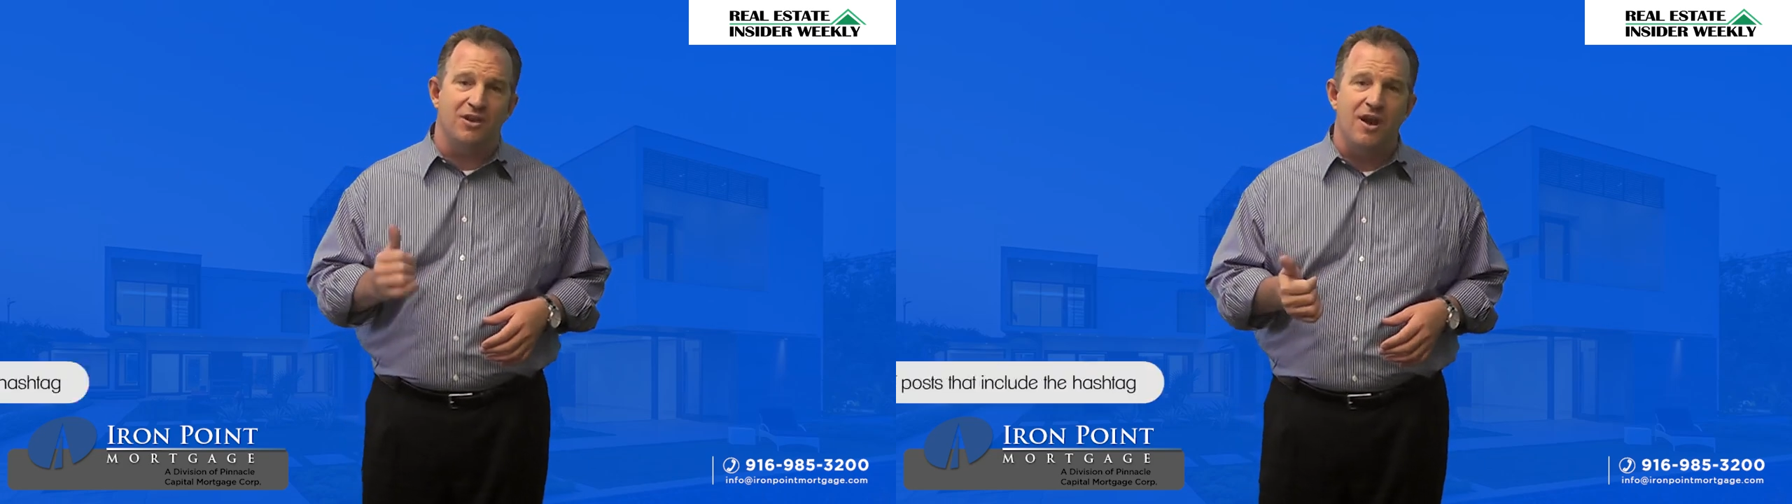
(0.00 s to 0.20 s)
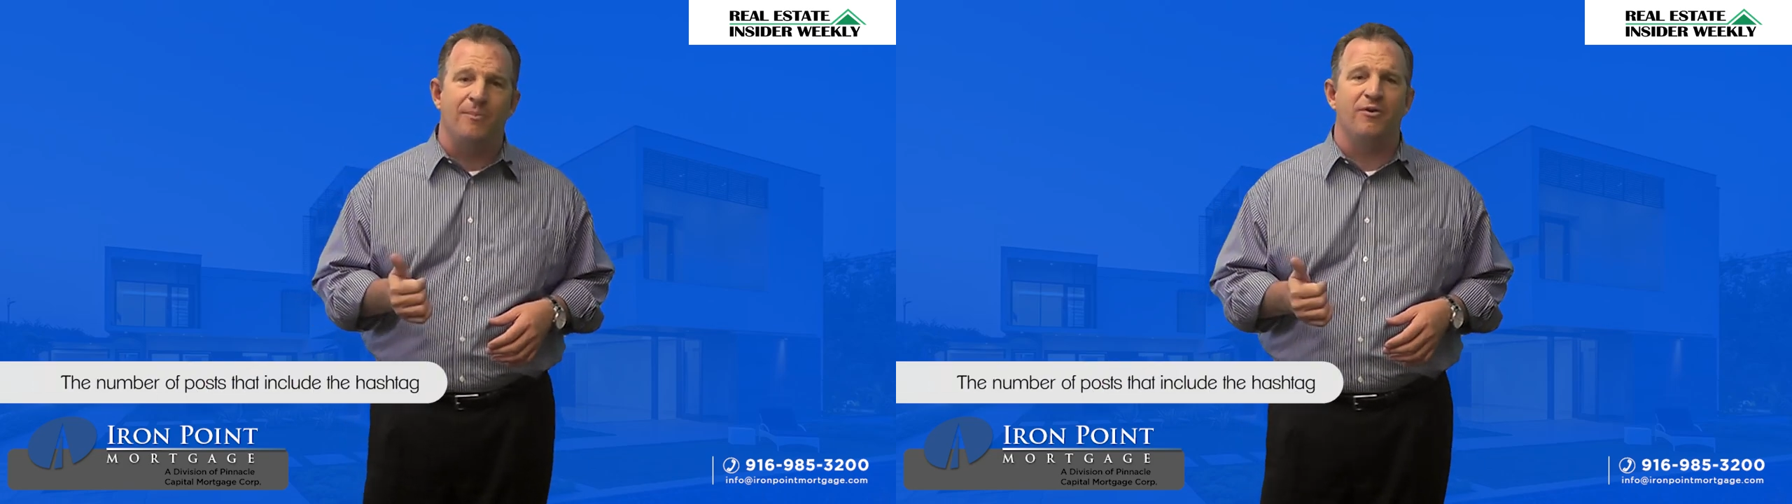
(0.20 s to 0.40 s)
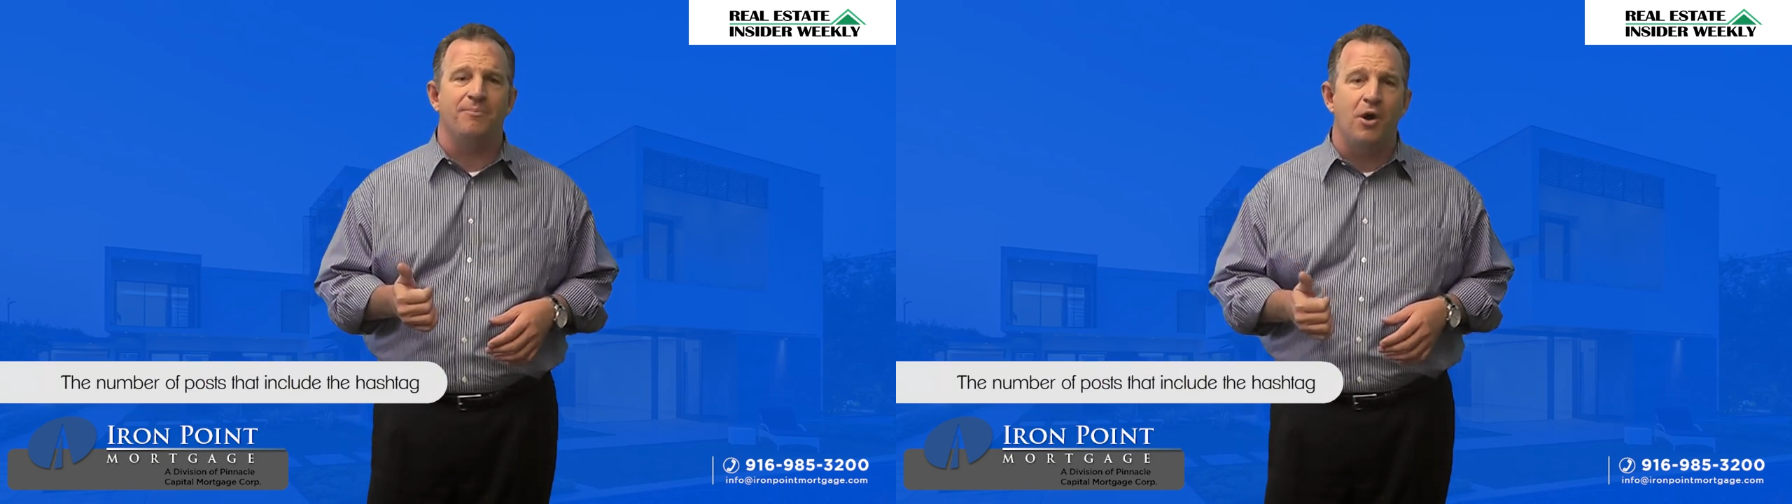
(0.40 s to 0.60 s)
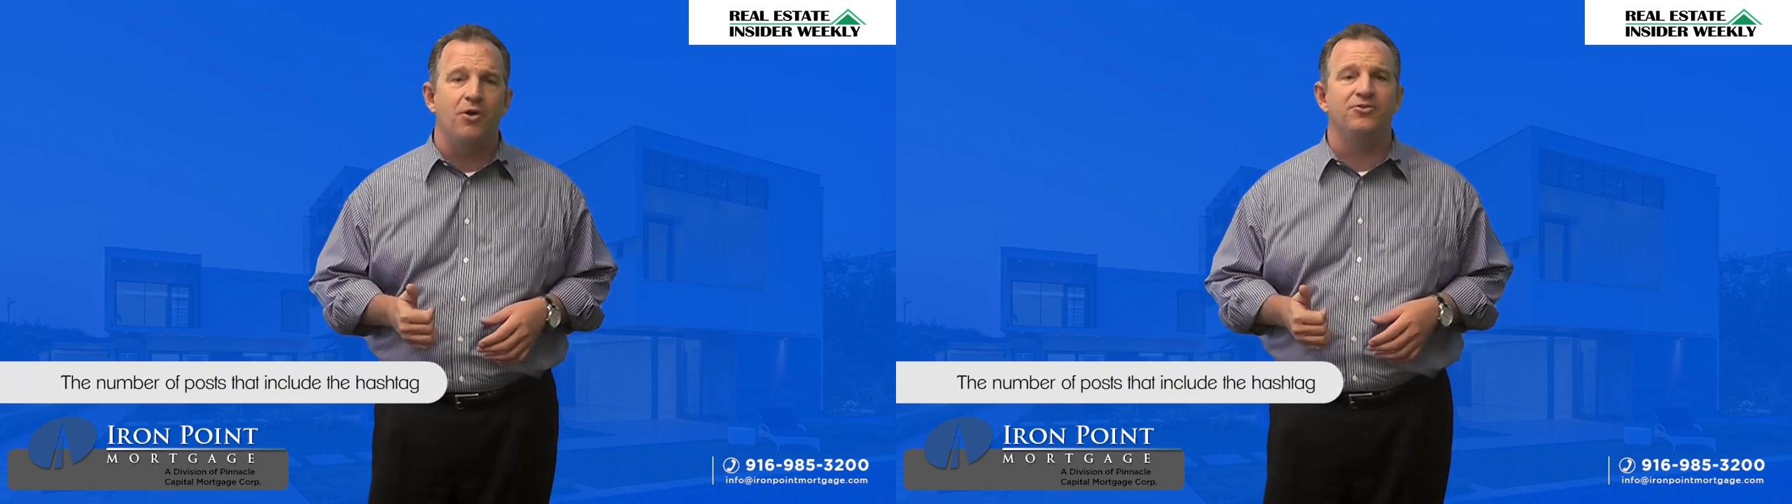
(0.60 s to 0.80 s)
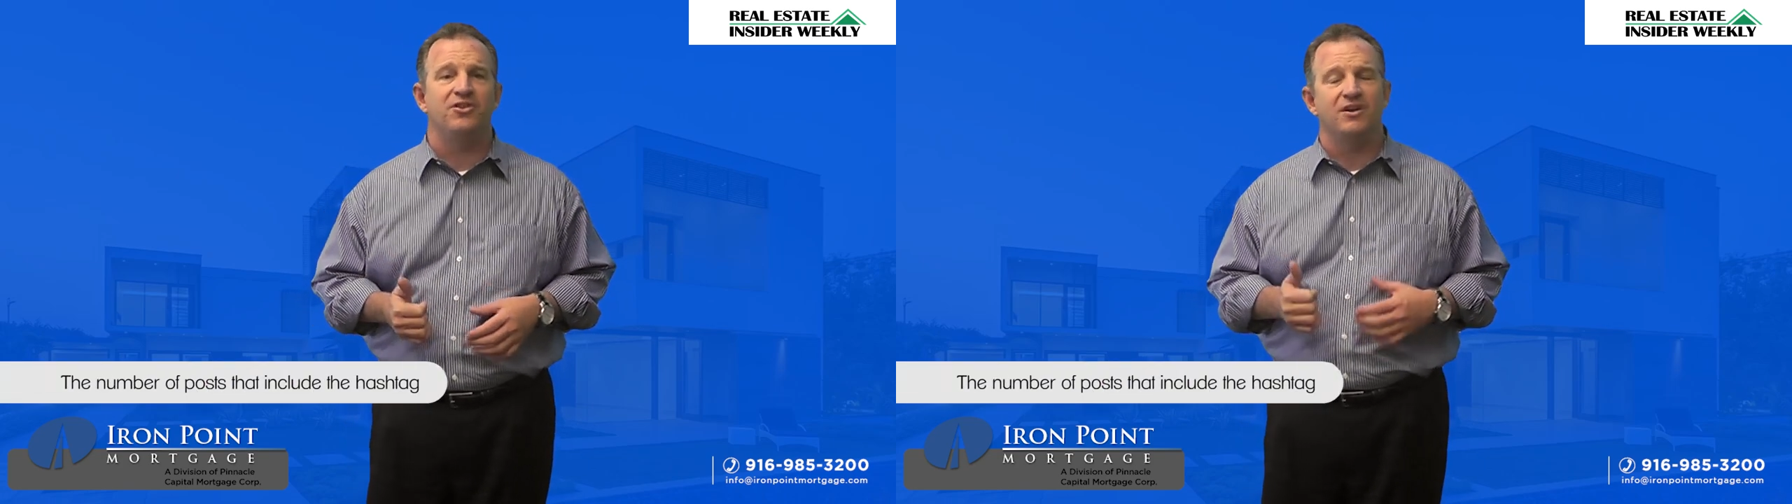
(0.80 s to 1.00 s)
the number of
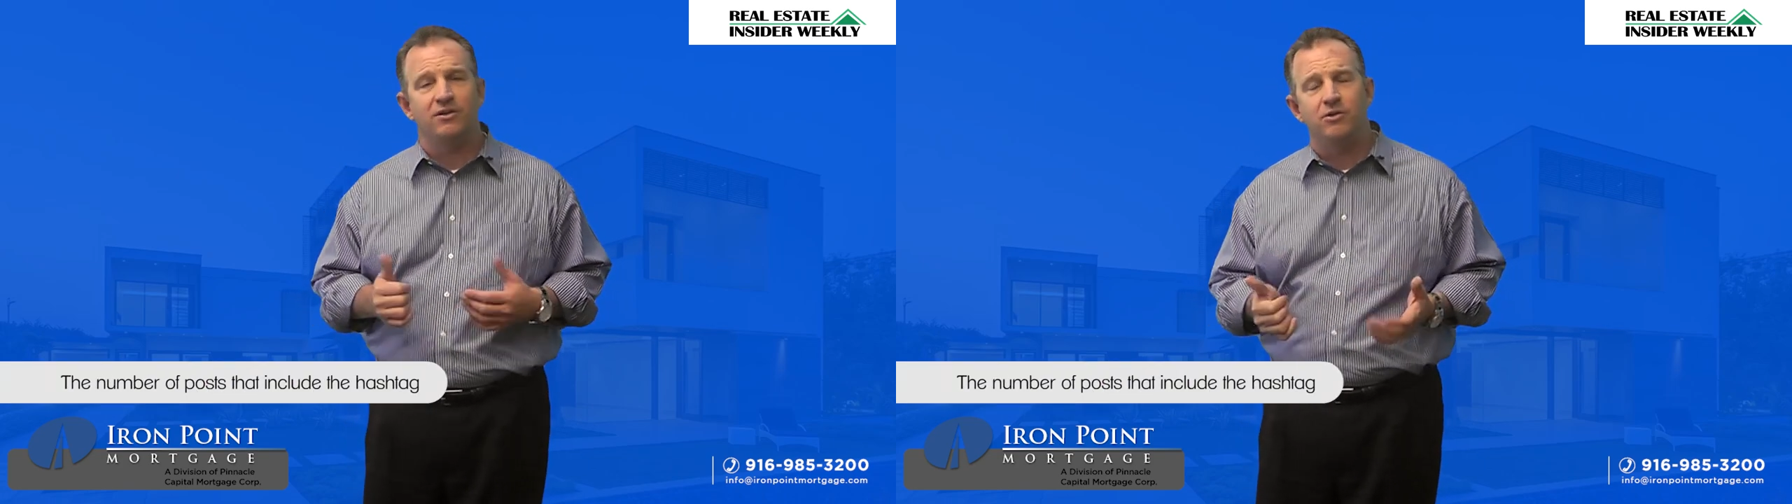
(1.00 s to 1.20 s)
posts that